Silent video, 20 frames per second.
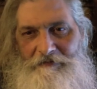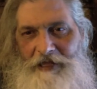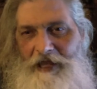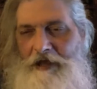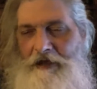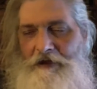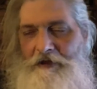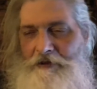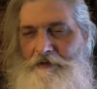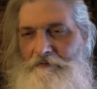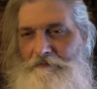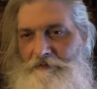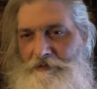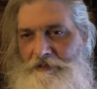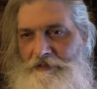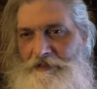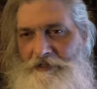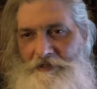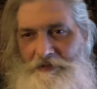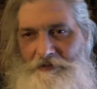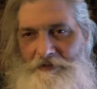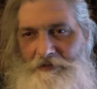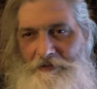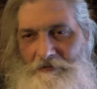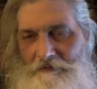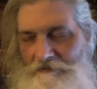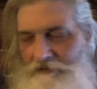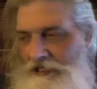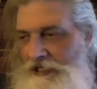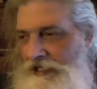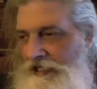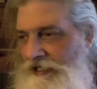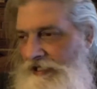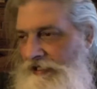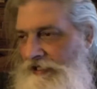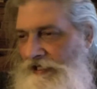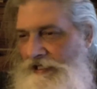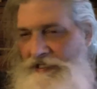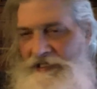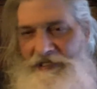that other one doesn't
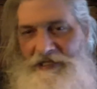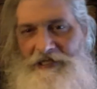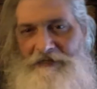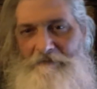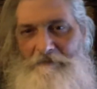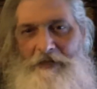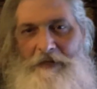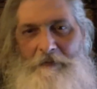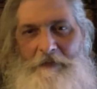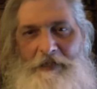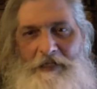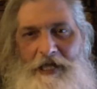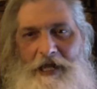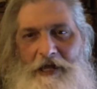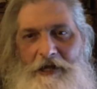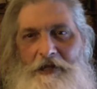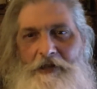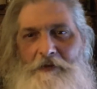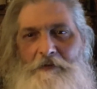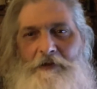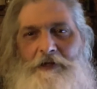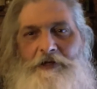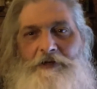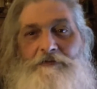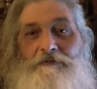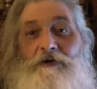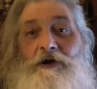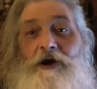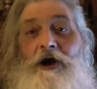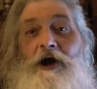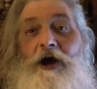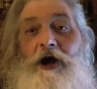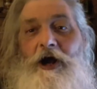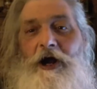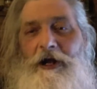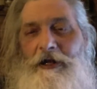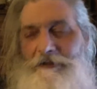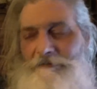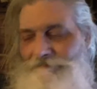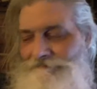agree, and I think maybe that other one is wrong.
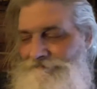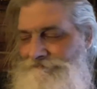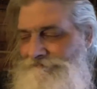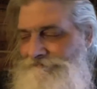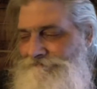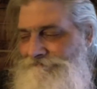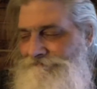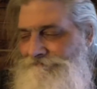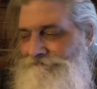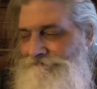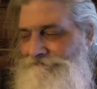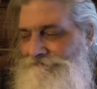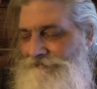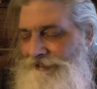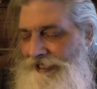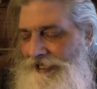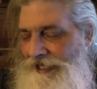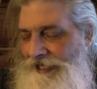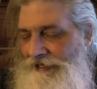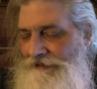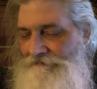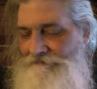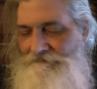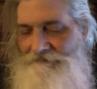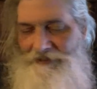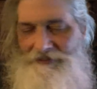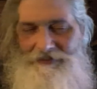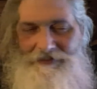yeah.